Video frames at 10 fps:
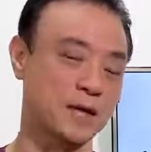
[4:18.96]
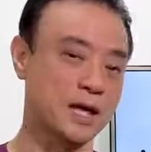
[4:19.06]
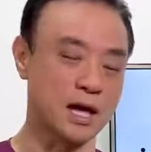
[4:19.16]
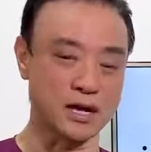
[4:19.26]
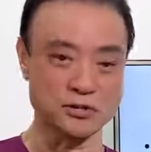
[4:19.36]

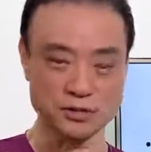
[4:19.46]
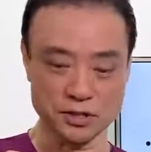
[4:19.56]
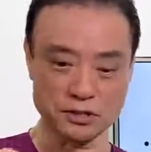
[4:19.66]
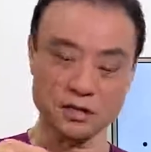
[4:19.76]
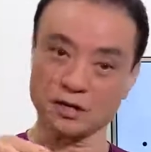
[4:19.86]
I use
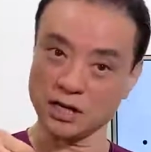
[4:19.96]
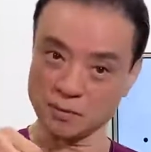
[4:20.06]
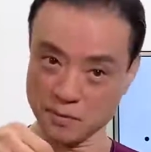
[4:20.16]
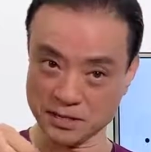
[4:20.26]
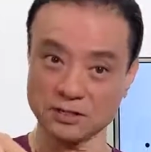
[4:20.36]
it, kind of
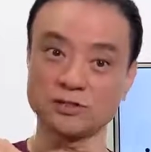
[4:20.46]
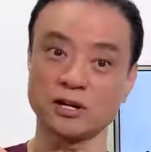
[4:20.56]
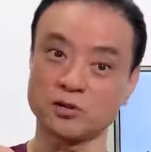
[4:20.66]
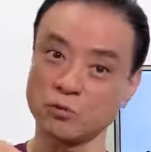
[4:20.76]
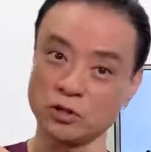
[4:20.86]
mix it
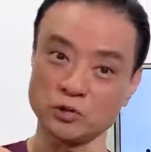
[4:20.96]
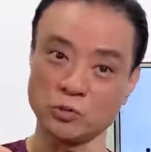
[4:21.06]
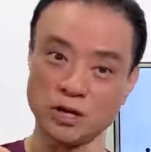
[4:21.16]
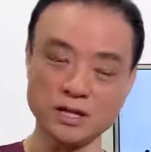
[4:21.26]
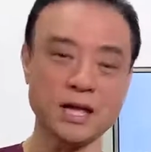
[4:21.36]
together
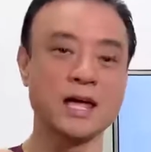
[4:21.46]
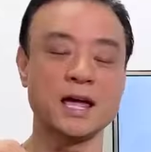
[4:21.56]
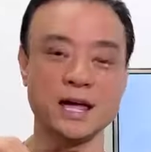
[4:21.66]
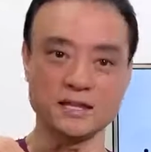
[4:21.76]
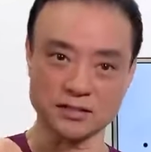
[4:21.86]
1-to-1,
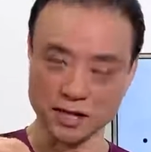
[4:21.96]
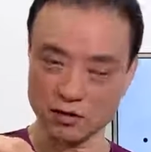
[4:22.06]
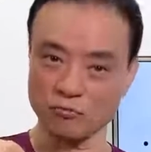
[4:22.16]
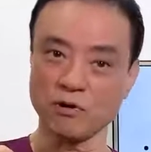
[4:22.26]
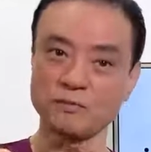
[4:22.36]
and then kind
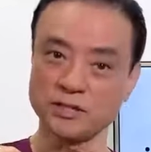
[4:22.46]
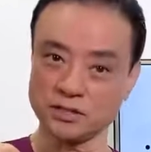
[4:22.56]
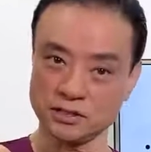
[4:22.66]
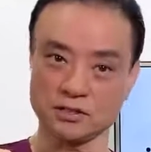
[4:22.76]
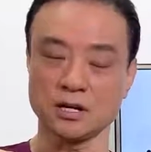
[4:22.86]
of rub
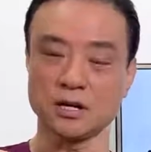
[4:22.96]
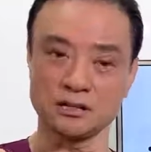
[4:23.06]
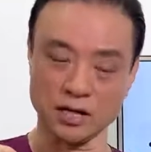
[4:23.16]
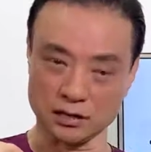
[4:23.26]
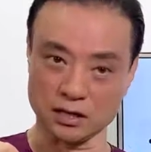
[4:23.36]

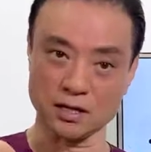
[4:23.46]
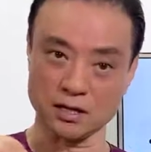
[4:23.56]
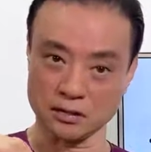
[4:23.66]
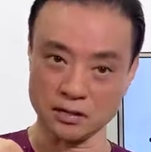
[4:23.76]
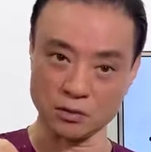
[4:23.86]

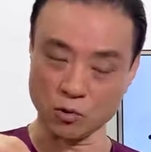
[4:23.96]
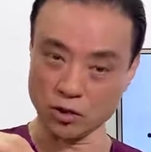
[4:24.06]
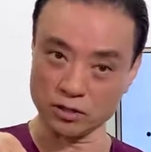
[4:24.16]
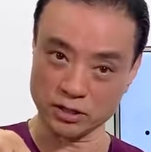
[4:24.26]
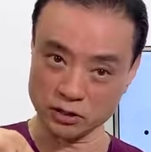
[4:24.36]
the
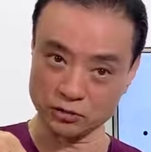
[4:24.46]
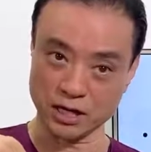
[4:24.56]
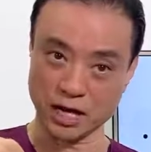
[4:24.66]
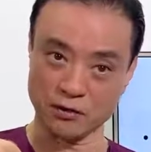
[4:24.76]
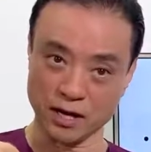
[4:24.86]
oil into the
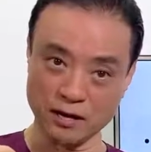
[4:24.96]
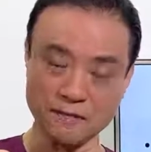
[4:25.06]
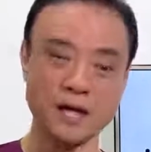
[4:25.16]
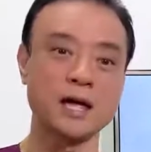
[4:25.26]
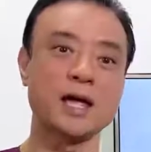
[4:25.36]
area,
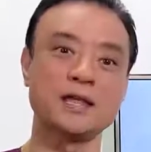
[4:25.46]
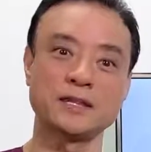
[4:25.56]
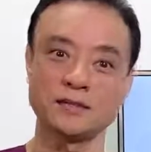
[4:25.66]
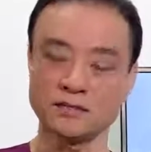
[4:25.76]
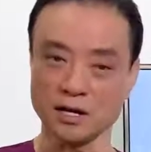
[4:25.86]
and
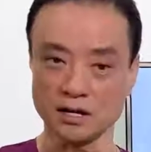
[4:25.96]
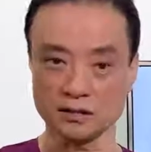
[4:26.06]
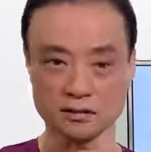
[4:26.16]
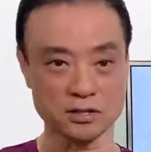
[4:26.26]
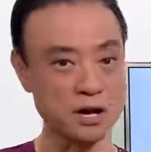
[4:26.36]
then
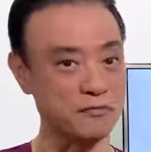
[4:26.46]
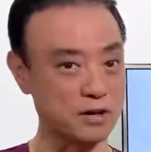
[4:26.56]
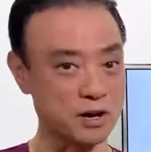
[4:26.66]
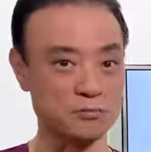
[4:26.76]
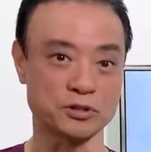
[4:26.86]
cover it
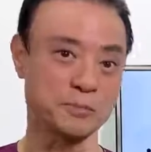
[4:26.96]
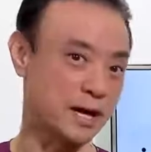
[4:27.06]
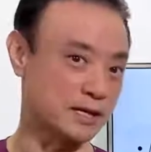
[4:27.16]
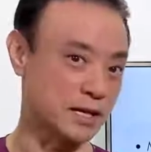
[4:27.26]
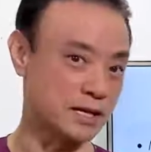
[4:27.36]
up with a
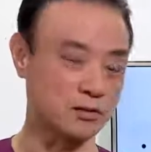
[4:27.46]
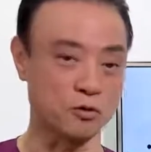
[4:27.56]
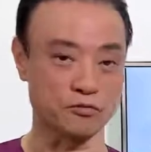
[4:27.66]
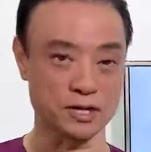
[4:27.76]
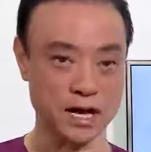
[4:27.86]
Band-Aid
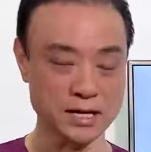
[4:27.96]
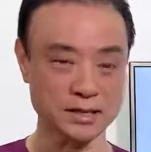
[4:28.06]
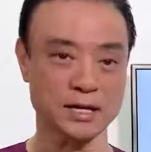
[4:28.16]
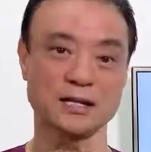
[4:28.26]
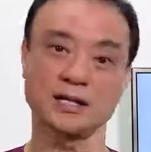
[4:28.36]
overnight,
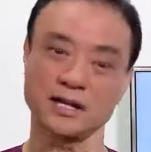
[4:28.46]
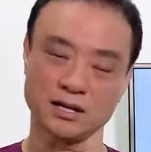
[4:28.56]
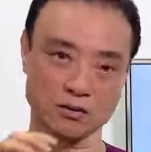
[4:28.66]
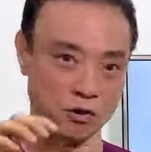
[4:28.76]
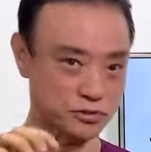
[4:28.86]
and then let
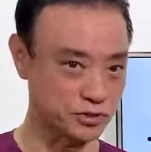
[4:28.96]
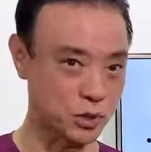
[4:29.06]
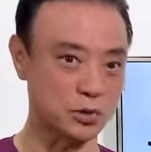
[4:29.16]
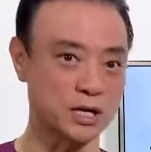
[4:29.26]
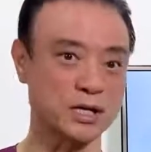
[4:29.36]
it all
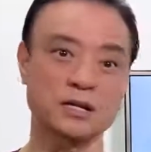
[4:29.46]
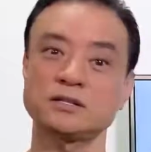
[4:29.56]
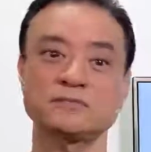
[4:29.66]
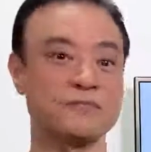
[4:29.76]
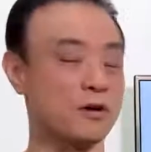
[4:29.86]
soak in. And it's
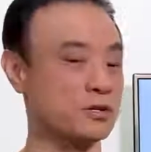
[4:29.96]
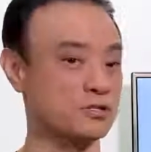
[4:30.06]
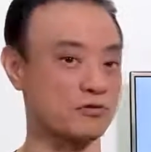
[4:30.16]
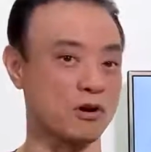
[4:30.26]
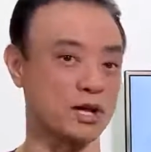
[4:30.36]
very
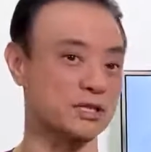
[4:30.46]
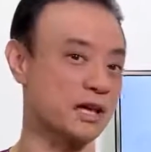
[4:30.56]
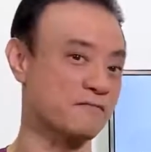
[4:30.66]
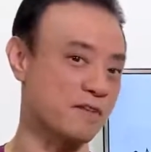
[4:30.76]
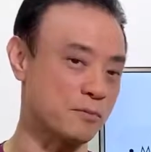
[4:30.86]
strong
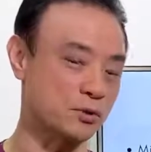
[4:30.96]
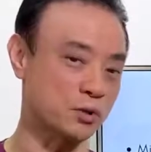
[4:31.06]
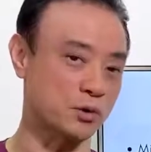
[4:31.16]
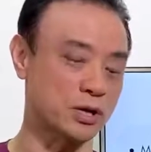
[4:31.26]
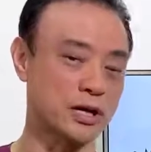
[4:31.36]

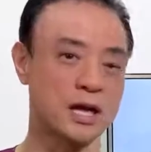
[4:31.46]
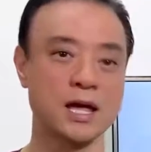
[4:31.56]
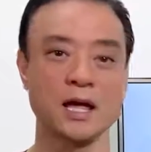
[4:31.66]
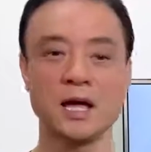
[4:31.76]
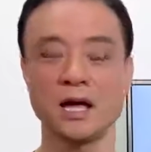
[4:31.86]
anti-inflammatory
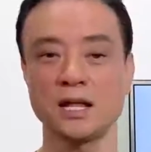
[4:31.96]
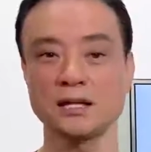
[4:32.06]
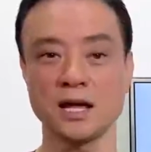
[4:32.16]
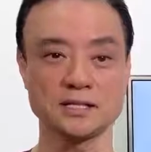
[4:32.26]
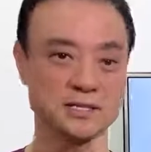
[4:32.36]
and
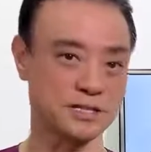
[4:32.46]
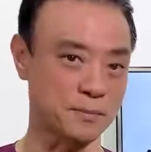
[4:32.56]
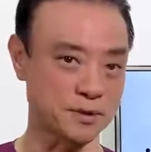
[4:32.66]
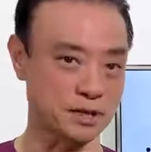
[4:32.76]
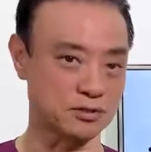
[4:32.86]

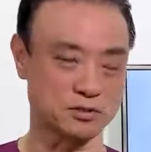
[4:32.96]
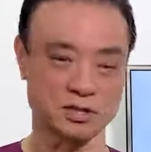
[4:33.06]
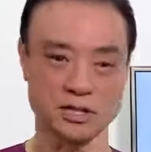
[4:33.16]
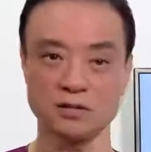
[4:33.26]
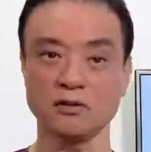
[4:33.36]
antiseptic to
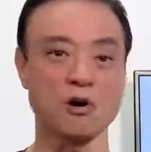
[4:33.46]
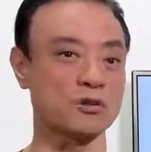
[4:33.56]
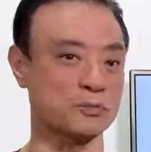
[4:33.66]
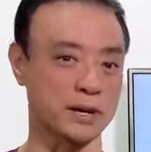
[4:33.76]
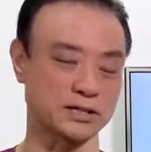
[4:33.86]
kill all
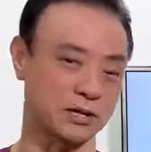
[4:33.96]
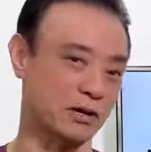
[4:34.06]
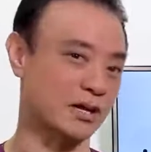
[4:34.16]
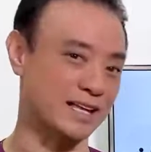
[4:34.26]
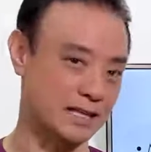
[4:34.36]
the
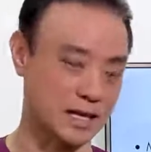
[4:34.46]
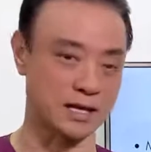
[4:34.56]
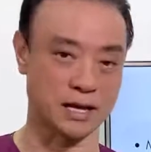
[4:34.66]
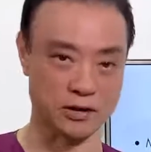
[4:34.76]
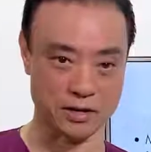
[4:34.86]
bacteria in that
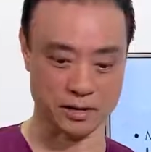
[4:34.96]
area.